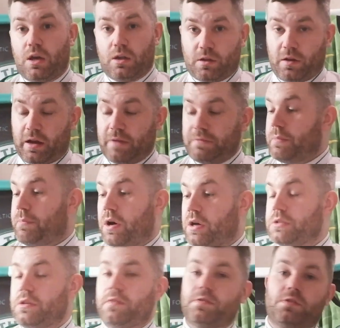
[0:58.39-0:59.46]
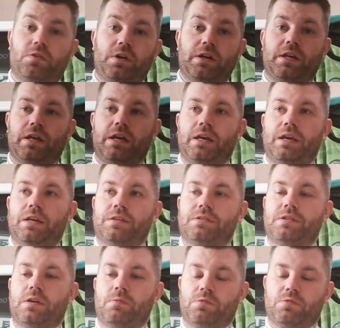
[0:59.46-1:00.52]
The positive side
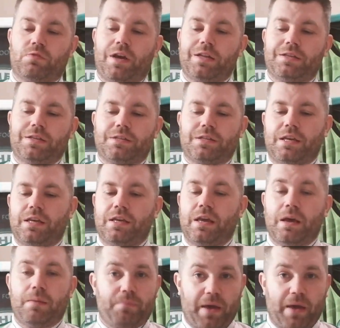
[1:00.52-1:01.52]
is it was great to see